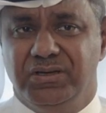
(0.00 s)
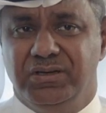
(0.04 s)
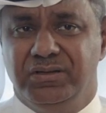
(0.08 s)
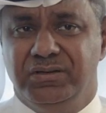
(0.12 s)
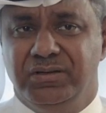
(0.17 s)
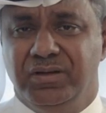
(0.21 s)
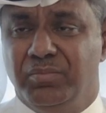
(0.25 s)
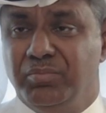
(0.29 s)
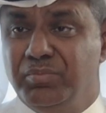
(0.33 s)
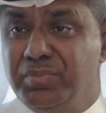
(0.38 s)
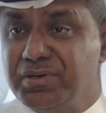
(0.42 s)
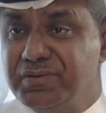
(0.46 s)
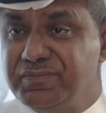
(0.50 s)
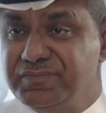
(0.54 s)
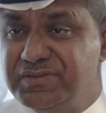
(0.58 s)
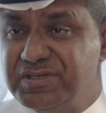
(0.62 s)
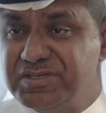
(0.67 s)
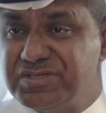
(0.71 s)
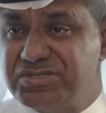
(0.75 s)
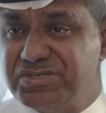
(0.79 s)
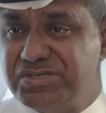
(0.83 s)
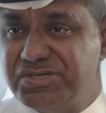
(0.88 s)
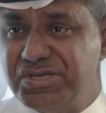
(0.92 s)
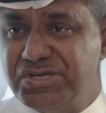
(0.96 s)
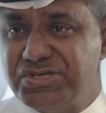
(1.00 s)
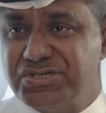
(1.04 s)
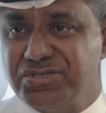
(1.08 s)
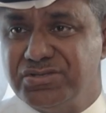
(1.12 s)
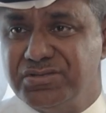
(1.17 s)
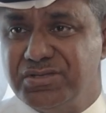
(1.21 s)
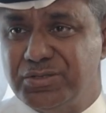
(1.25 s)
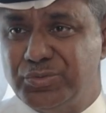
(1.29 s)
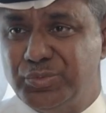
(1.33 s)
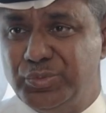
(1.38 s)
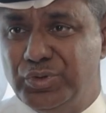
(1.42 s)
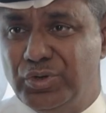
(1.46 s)
number of destinations
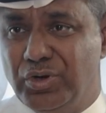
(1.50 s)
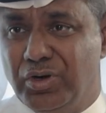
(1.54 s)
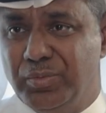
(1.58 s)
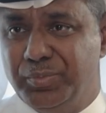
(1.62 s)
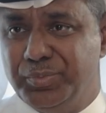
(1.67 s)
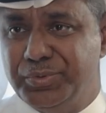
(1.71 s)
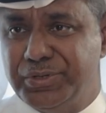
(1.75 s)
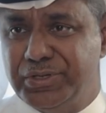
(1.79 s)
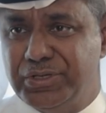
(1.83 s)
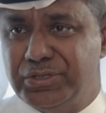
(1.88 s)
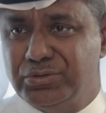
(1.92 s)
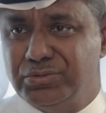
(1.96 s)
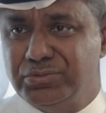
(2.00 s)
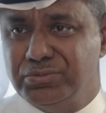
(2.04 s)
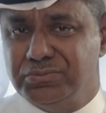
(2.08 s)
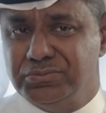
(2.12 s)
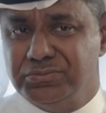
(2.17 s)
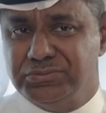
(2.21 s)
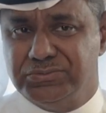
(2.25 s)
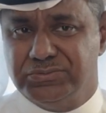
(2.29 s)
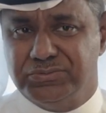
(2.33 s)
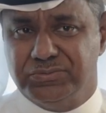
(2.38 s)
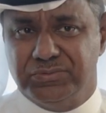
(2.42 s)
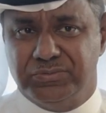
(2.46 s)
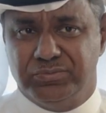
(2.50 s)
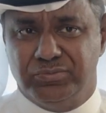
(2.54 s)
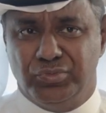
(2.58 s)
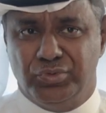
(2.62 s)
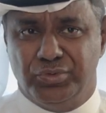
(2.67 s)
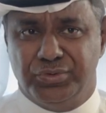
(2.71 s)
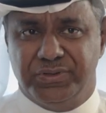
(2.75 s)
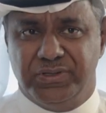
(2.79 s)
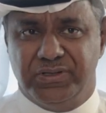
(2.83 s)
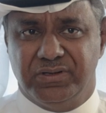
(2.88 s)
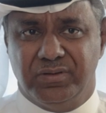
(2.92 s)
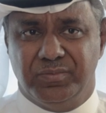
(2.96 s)
that we operate to,
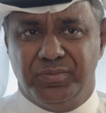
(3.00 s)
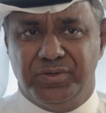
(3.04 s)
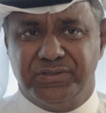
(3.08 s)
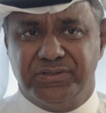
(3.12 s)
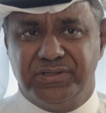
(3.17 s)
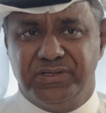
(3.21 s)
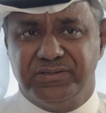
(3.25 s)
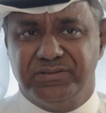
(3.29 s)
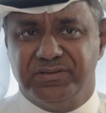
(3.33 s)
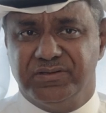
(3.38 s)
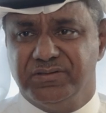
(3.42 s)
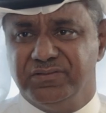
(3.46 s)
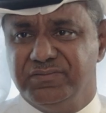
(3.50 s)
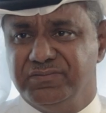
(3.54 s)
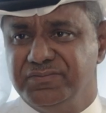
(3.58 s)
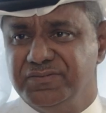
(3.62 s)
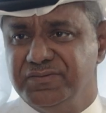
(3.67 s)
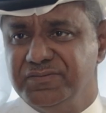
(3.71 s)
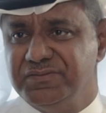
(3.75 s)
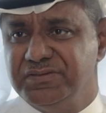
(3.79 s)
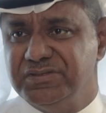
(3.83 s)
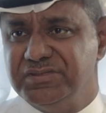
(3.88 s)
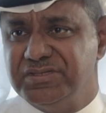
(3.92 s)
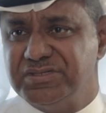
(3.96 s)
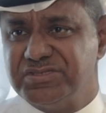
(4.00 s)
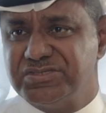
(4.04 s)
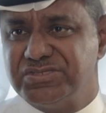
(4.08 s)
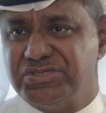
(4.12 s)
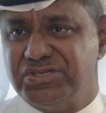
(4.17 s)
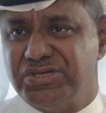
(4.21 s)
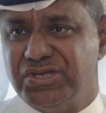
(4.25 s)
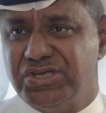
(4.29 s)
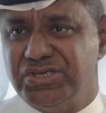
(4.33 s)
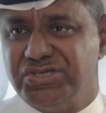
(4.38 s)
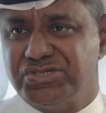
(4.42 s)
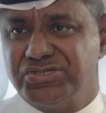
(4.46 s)
more than about 150
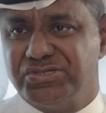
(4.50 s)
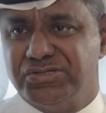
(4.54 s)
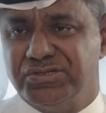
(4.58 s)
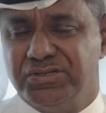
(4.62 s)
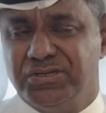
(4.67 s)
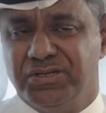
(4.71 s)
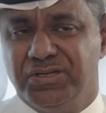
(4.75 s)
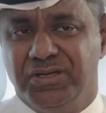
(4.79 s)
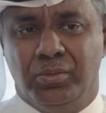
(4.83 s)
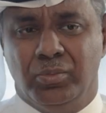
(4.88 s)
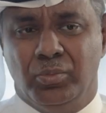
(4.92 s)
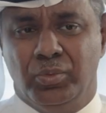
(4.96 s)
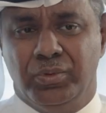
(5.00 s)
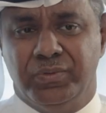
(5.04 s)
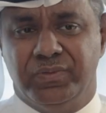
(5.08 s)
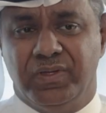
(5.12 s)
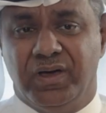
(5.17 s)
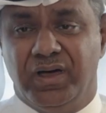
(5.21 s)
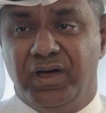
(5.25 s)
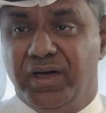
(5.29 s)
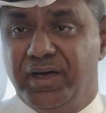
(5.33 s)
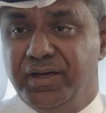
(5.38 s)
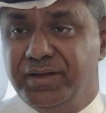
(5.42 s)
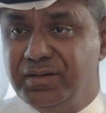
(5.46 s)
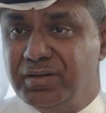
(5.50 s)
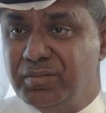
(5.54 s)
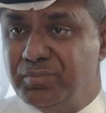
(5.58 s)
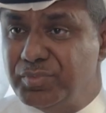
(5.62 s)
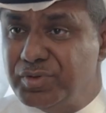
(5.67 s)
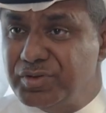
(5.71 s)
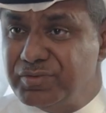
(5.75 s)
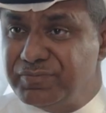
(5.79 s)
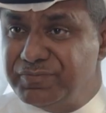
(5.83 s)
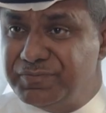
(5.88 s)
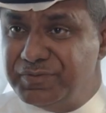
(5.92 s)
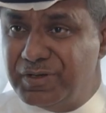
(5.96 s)
destinations, with a high
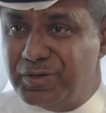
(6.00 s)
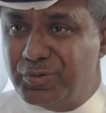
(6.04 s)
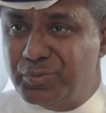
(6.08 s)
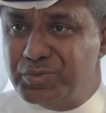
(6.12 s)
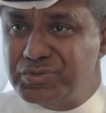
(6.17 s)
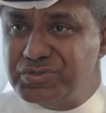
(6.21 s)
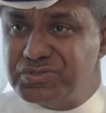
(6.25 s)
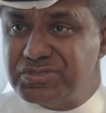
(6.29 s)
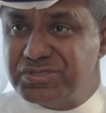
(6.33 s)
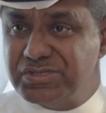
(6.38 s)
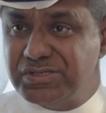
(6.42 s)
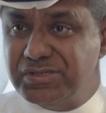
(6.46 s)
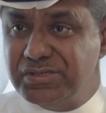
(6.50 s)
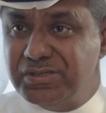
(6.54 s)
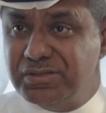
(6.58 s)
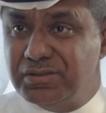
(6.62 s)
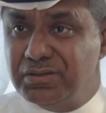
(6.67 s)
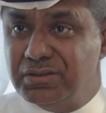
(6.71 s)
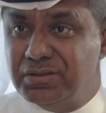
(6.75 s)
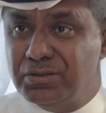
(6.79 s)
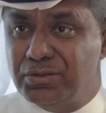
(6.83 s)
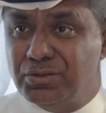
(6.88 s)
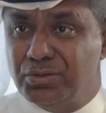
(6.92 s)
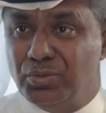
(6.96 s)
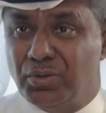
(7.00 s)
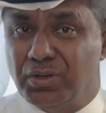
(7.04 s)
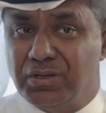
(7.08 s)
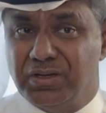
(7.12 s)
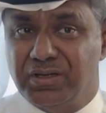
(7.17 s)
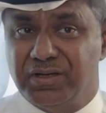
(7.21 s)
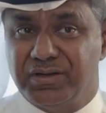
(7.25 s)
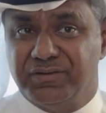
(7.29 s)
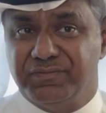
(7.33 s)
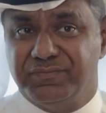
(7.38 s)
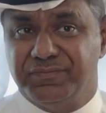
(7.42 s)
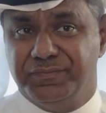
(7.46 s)
number of frequency to a
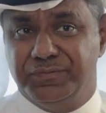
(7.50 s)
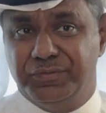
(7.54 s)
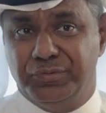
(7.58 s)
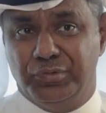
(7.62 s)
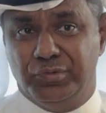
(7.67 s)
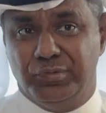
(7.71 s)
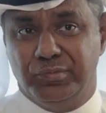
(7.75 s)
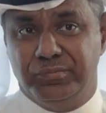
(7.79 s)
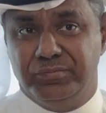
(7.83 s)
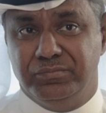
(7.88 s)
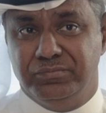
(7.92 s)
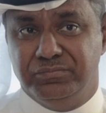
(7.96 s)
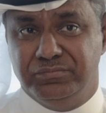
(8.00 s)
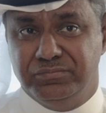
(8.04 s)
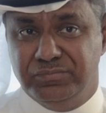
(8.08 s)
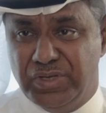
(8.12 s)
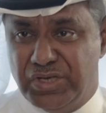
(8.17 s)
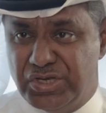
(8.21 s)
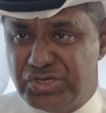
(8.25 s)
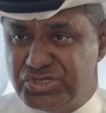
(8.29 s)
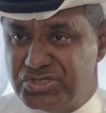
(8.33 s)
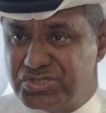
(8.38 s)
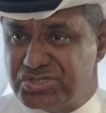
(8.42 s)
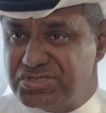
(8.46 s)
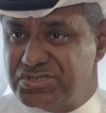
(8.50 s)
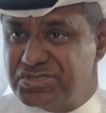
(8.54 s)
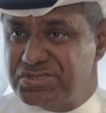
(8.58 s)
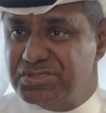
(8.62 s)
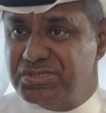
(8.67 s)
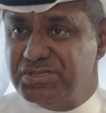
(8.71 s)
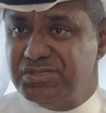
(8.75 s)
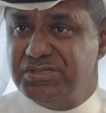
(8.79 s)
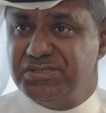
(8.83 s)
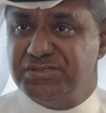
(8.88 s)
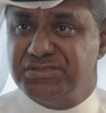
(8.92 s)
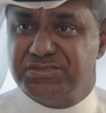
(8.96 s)
lot of major
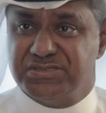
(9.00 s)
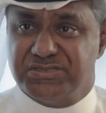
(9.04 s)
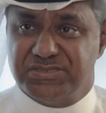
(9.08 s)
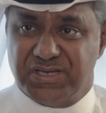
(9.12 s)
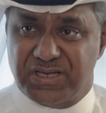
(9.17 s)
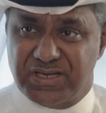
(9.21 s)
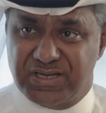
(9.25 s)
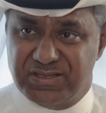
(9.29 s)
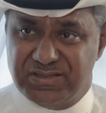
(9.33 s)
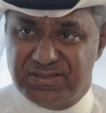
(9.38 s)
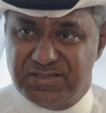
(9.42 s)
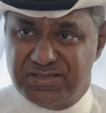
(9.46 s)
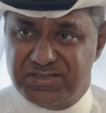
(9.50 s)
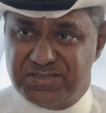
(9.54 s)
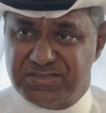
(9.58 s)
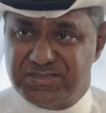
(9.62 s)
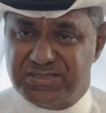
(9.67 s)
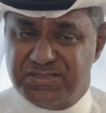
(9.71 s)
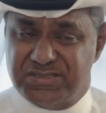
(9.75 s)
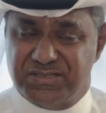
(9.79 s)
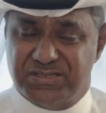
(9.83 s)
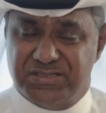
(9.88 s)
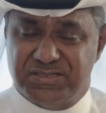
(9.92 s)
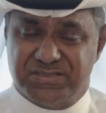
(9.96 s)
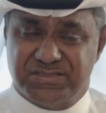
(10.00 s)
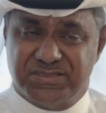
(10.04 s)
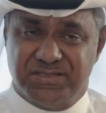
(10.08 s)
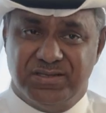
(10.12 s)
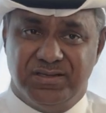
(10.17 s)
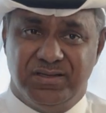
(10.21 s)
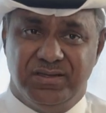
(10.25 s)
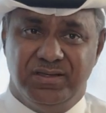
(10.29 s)
cities, secondary cities,